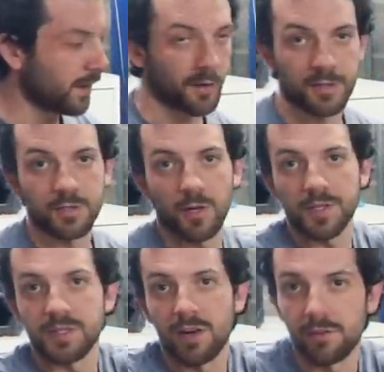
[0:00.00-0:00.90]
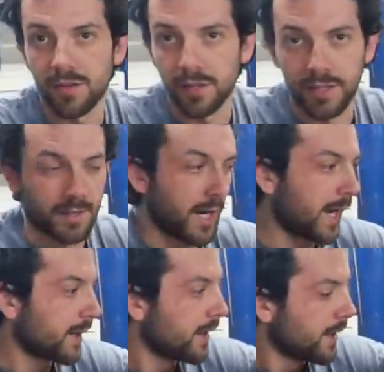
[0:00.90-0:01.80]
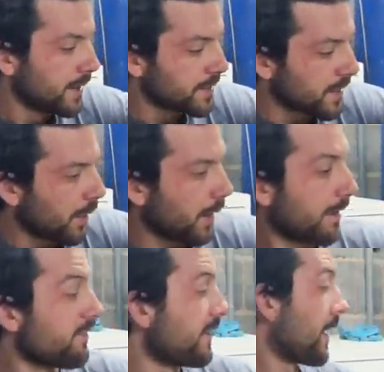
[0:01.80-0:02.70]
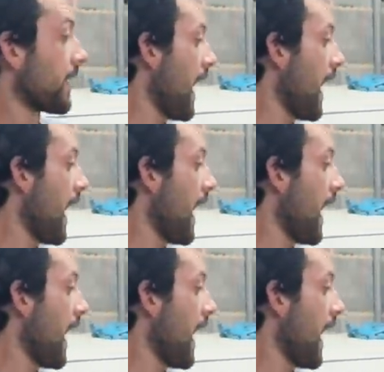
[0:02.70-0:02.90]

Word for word: our struts and everything like that. So I'm very